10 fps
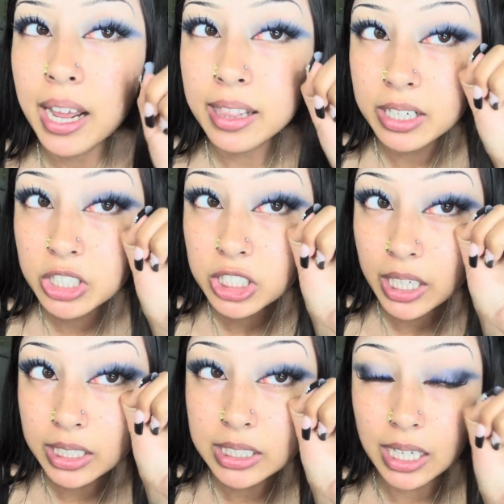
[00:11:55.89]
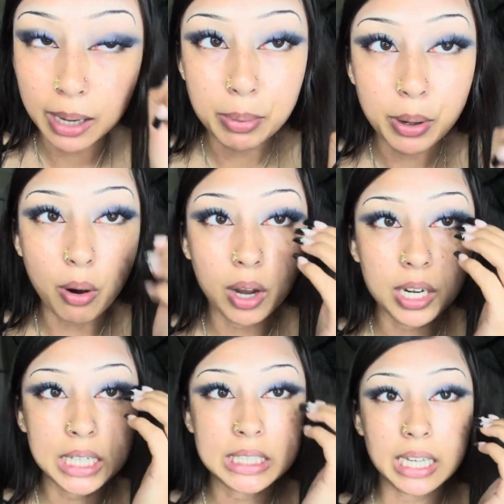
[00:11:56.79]
And they just like stamp it on
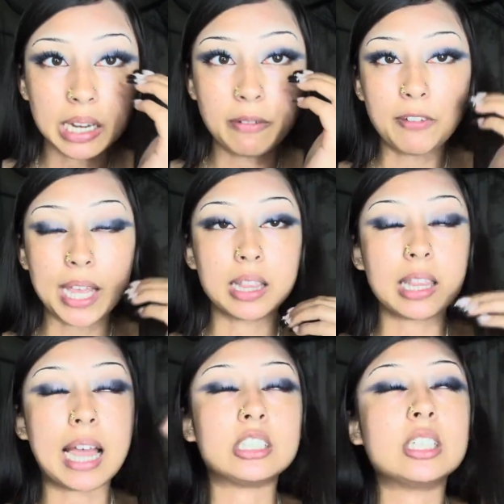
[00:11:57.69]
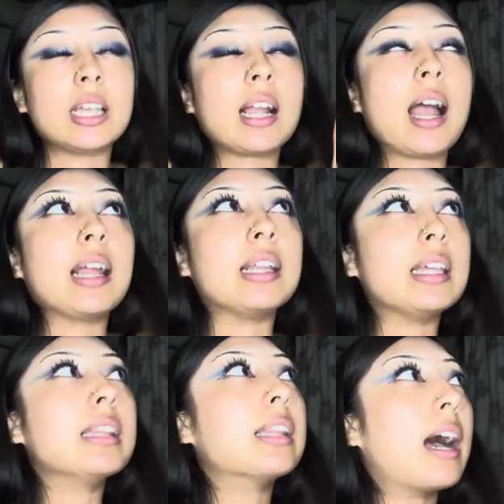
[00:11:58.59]
and it's like fake lashes. Like, I
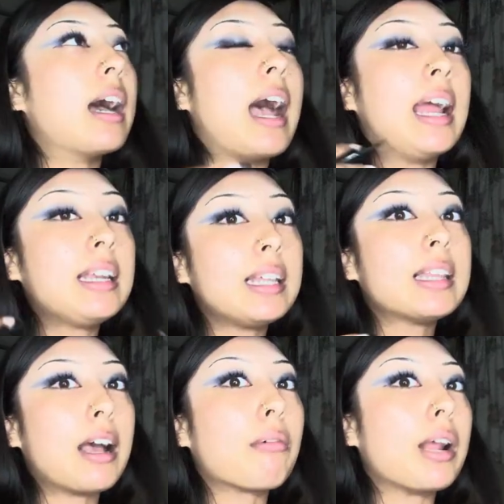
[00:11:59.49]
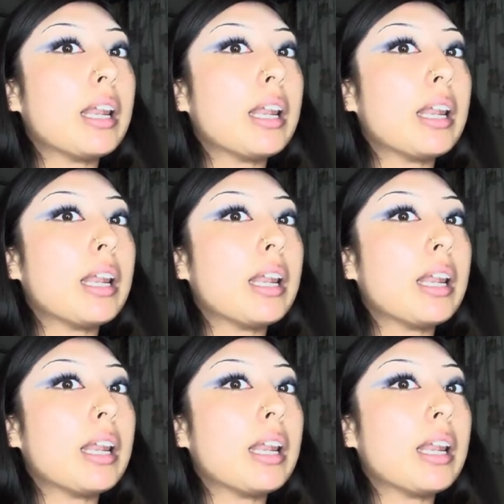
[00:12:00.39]
need that right